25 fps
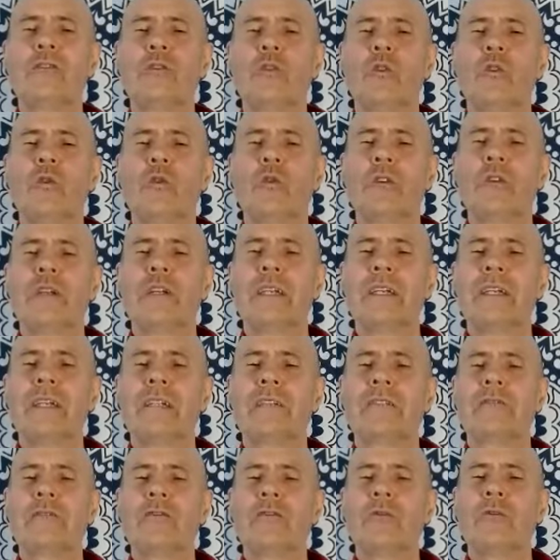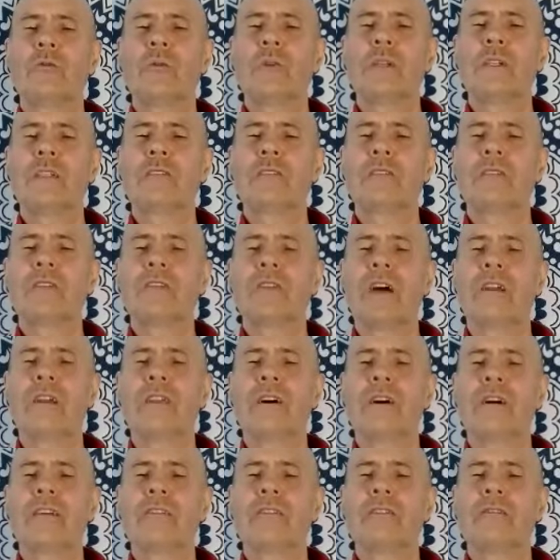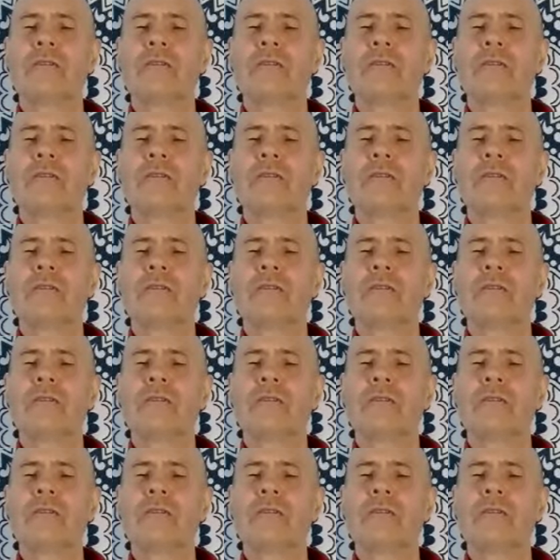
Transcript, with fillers: talking to each other.